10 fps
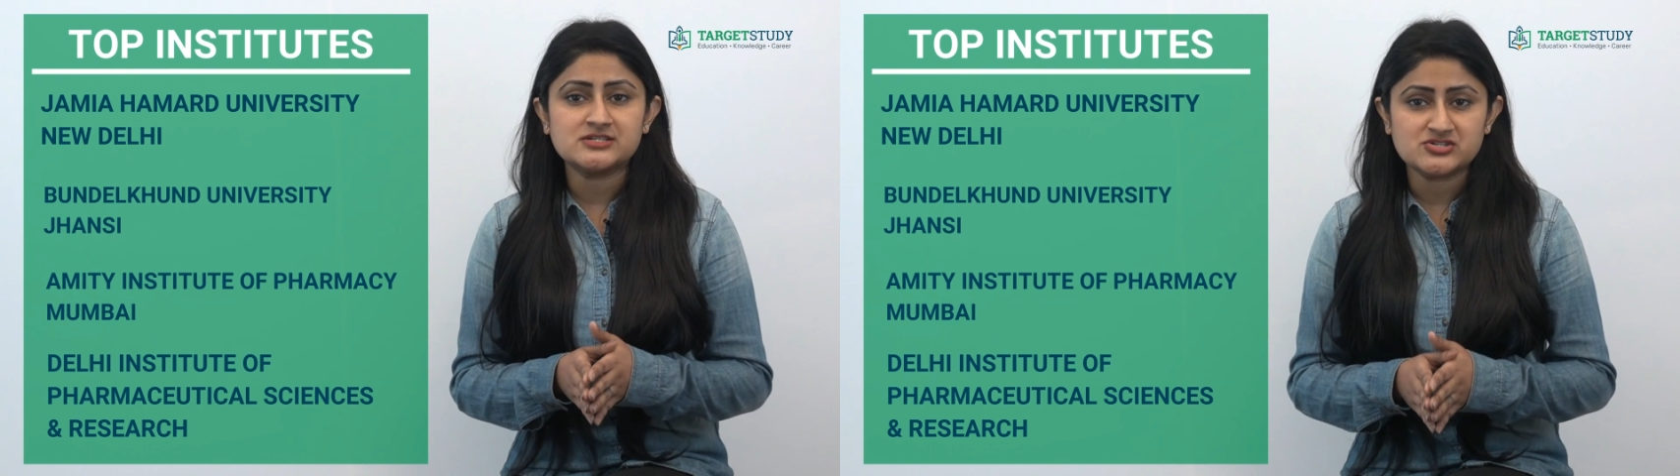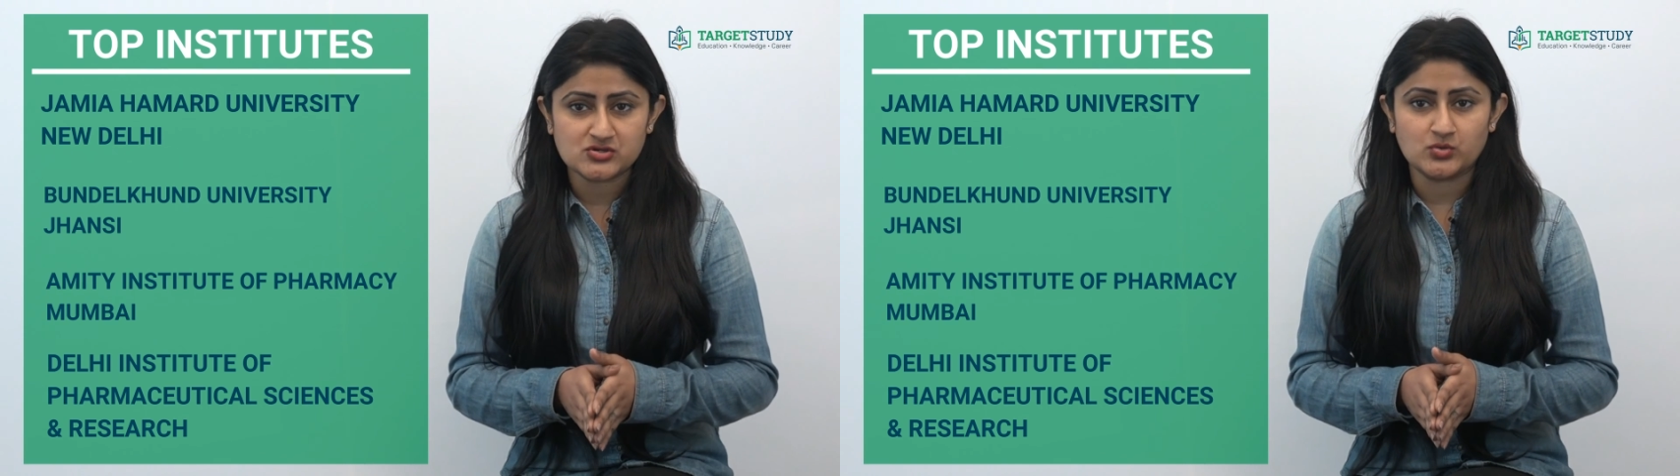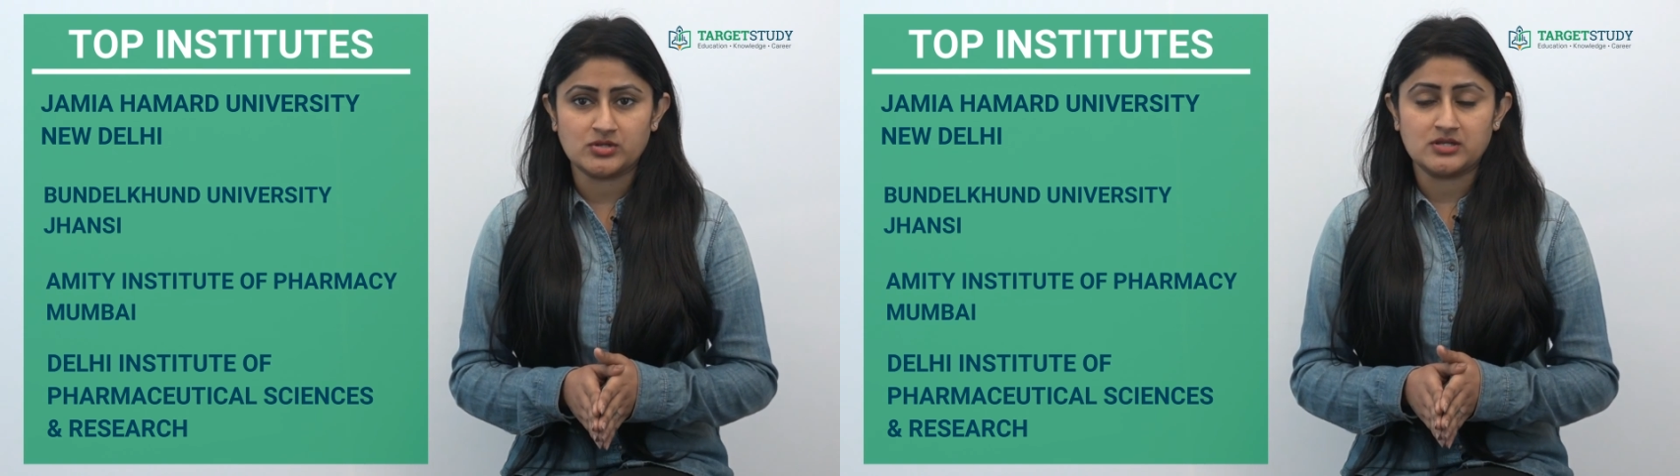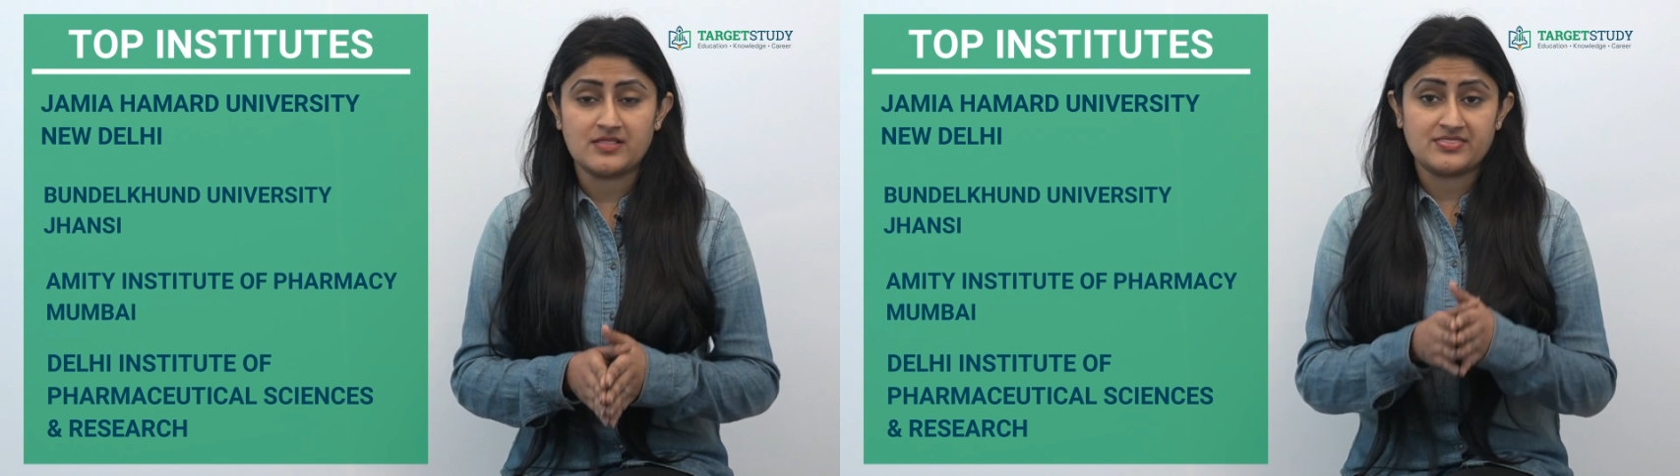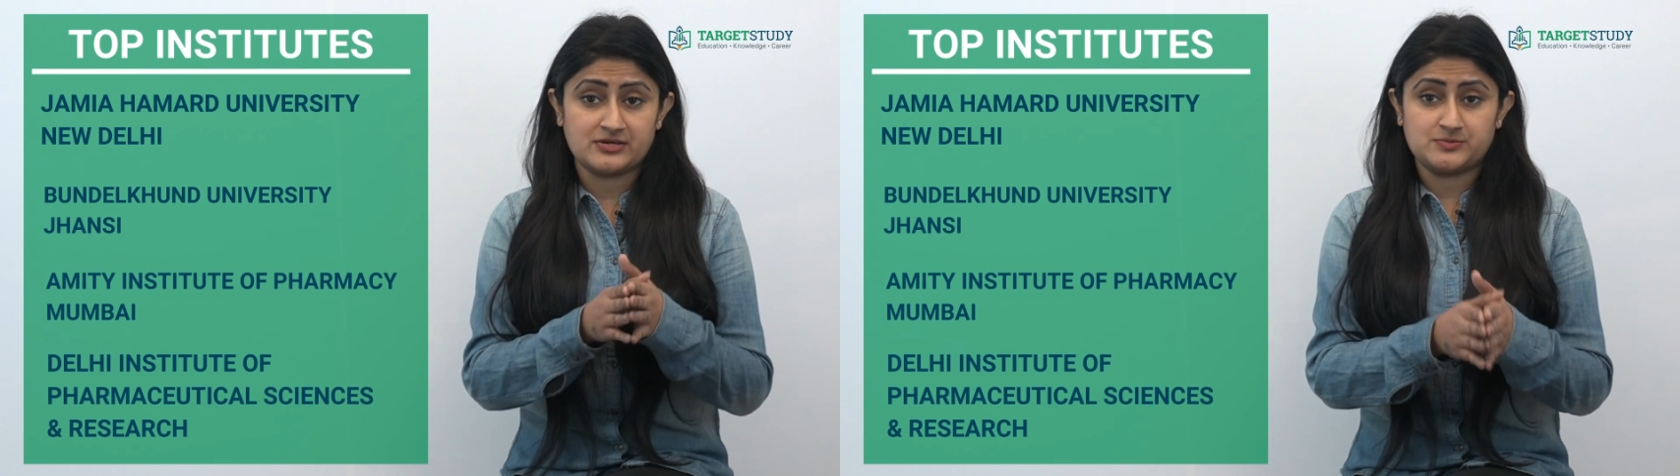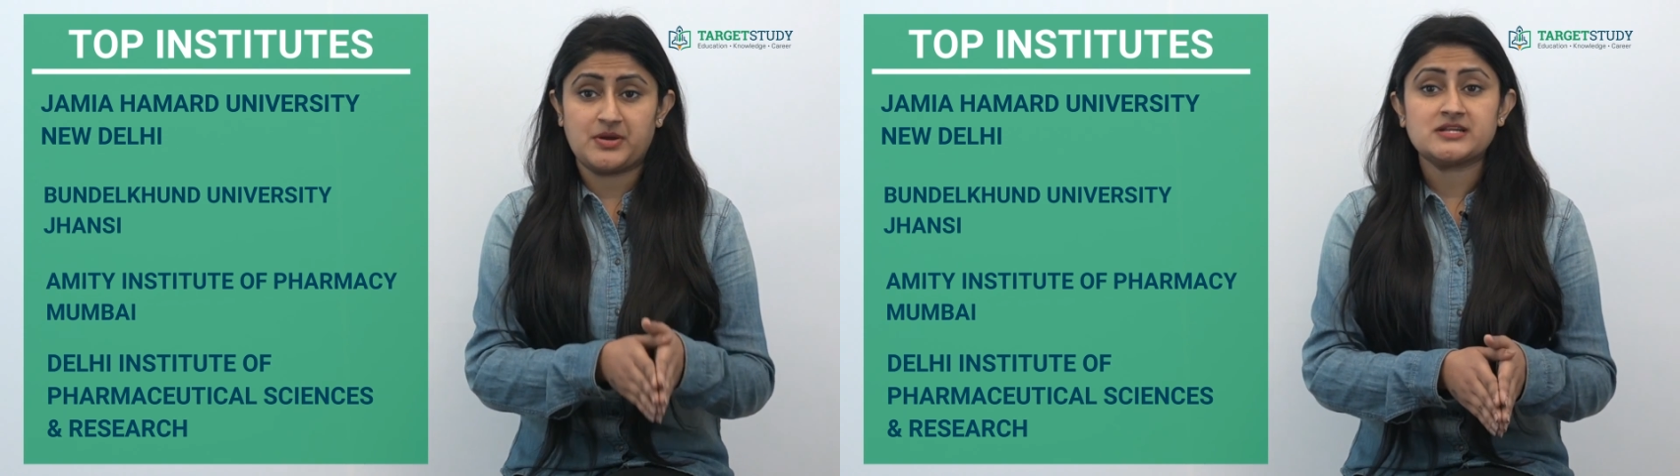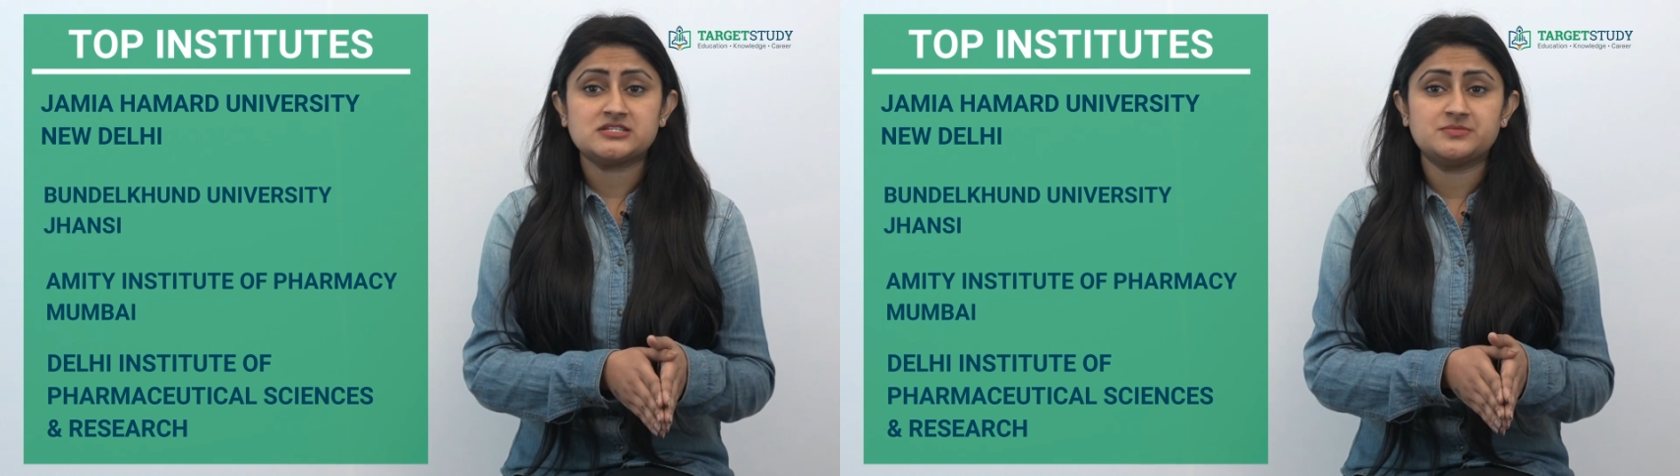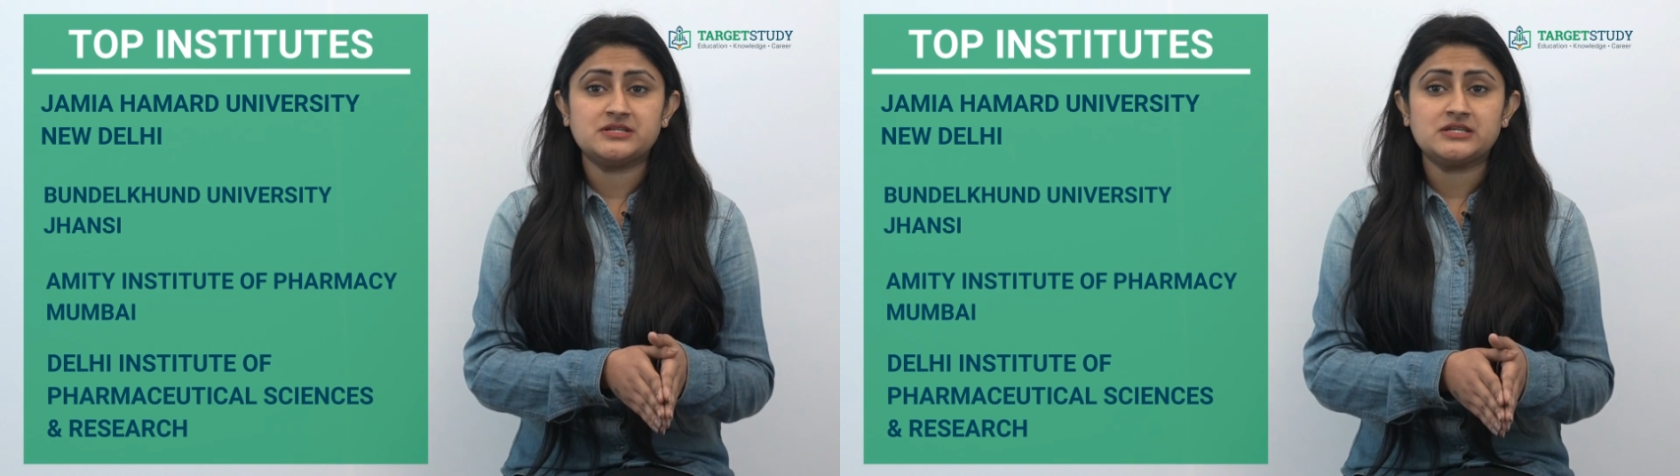control, third
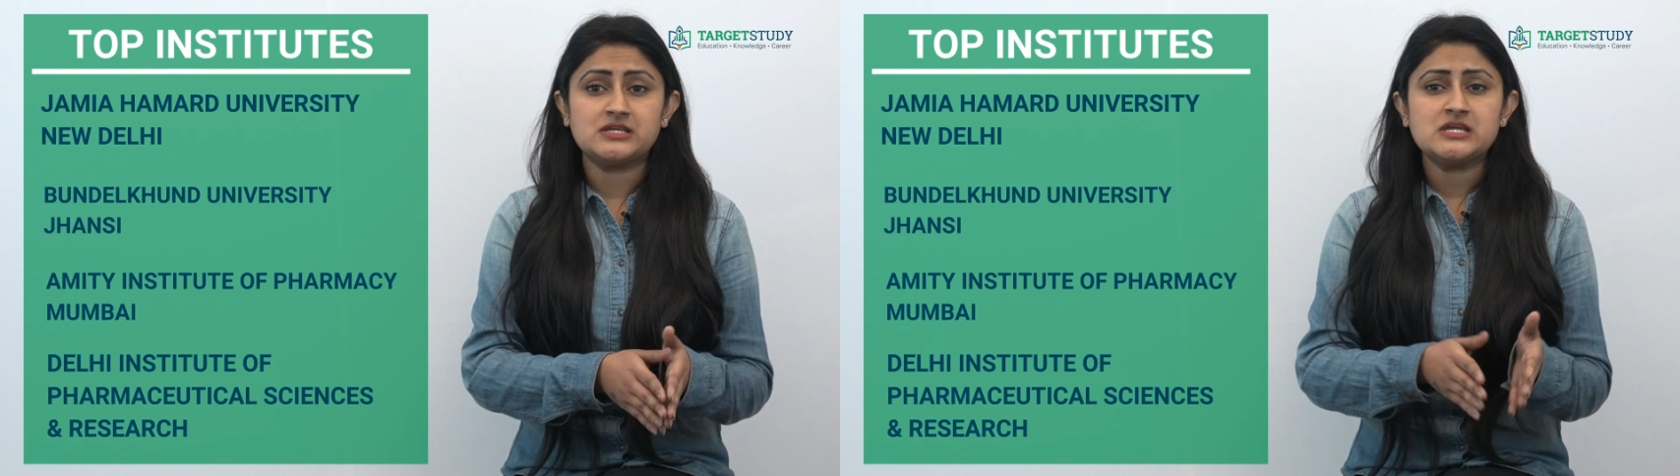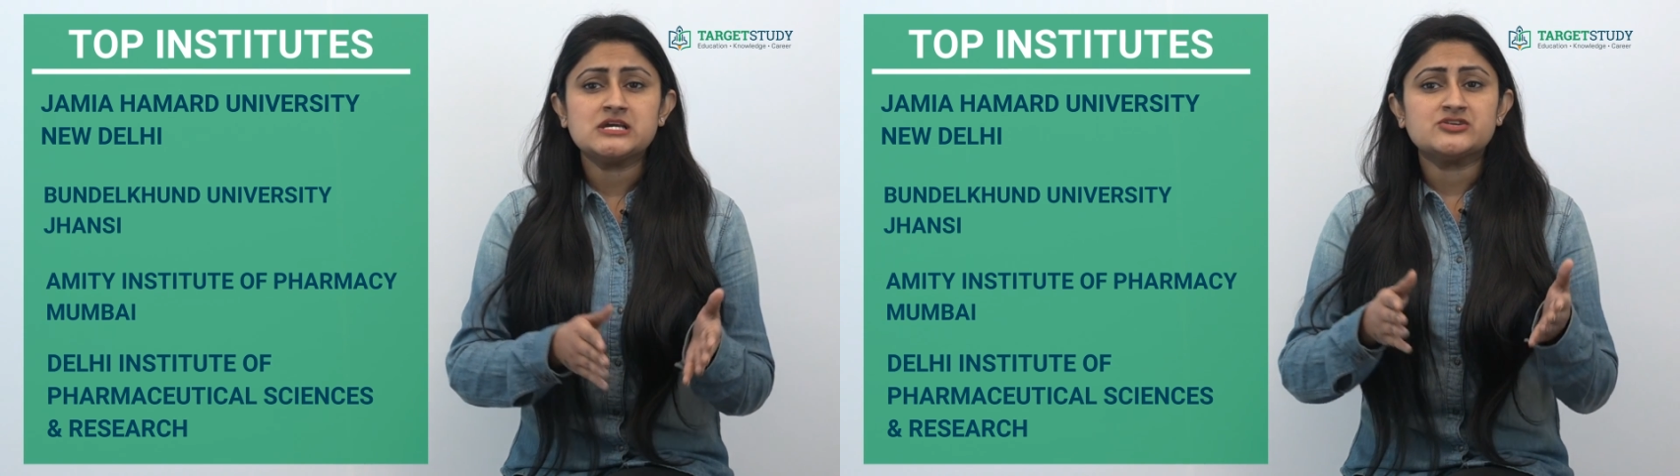party billing,